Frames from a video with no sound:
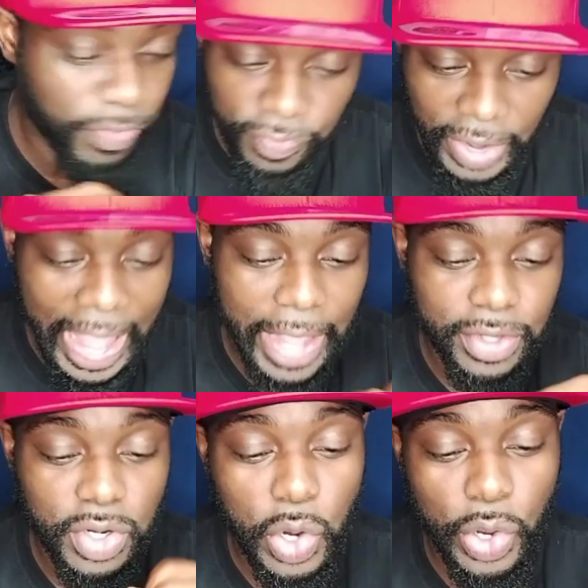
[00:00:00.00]
flat
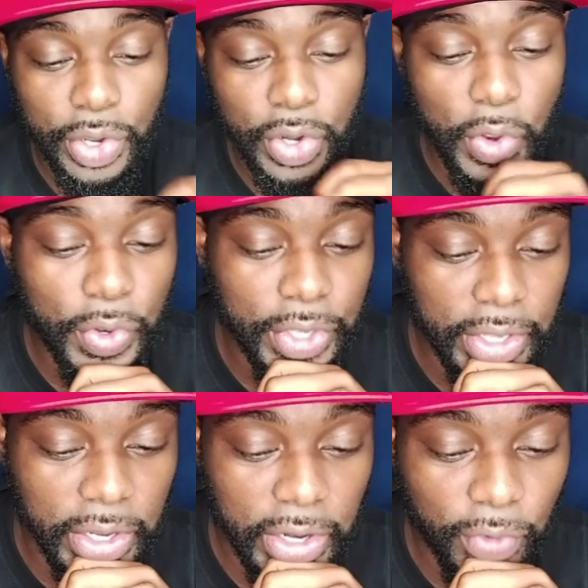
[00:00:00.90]
on
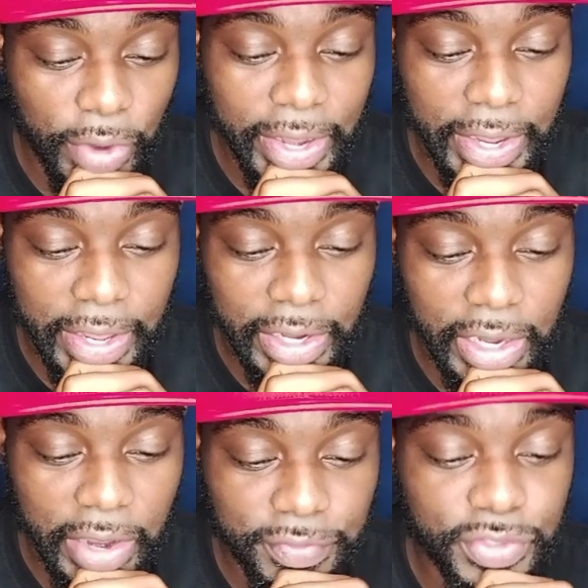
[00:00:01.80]
the right and left.